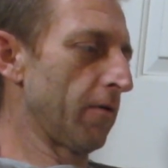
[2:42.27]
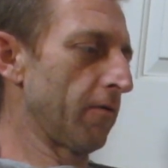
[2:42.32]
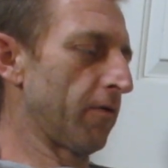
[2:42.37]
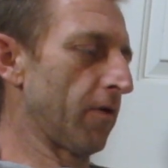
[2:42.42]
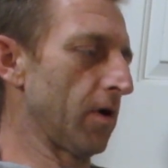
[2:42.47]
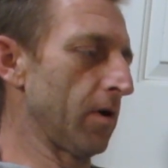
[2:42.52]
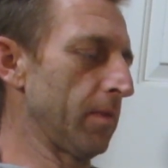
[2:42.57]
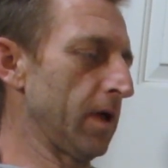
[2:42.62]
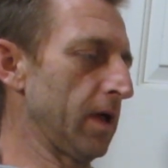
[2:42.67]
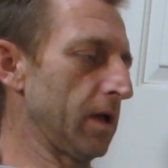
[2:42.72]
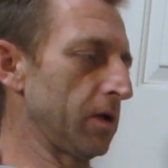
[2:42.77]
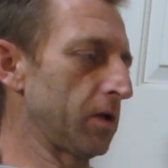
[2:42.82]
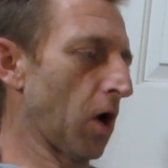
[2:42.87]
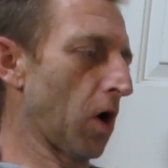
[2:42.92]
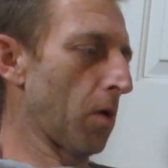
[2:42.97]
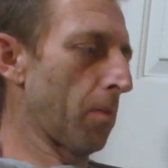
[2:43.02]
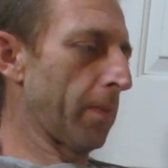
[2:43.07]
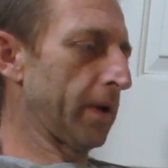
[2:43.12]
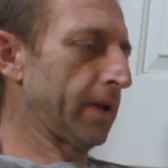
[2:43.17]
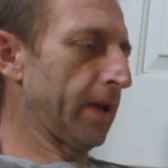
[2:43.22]
from
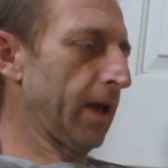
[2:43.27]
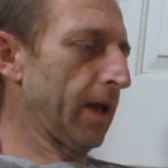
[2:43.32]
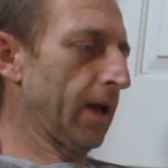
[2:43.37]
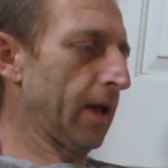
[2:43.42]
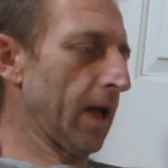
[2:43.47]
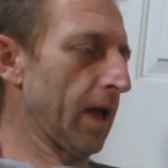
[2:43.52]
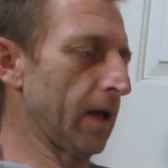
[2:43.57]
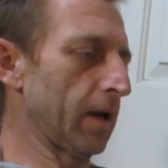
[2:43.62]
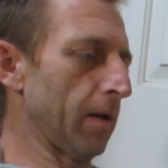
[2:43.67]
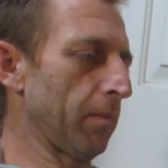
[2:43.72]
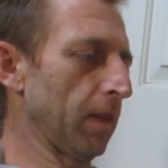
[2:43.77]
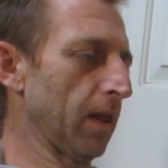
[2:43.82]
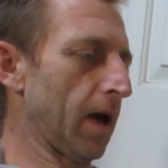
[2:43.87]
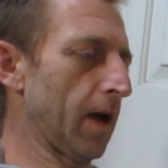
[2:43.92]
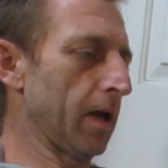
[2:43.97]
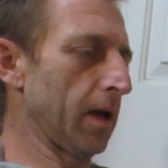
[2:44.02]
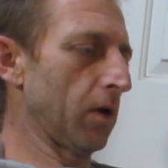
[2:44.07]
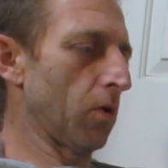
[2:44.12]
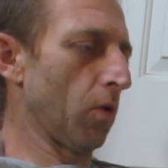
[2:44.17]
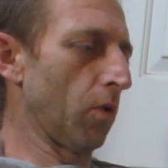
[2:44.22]
interpreting and
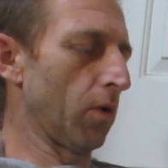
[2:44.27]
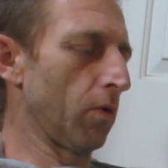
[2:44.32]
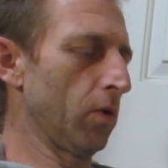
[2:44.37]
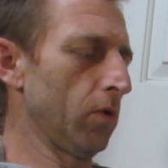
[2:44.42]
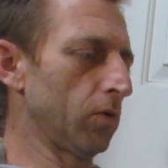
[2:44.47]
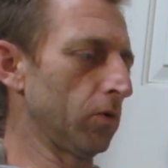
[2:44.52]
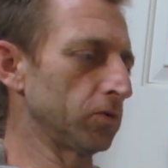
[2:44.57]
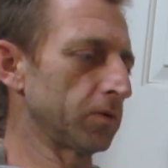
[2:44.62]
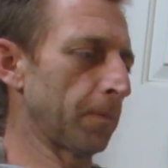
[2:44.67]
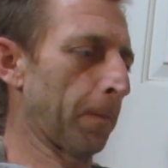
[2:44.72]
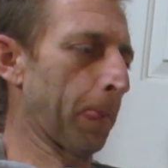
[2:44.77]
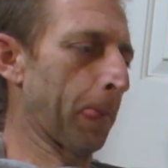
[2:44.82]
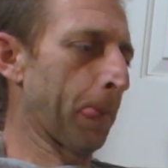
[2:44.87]
applying court rules,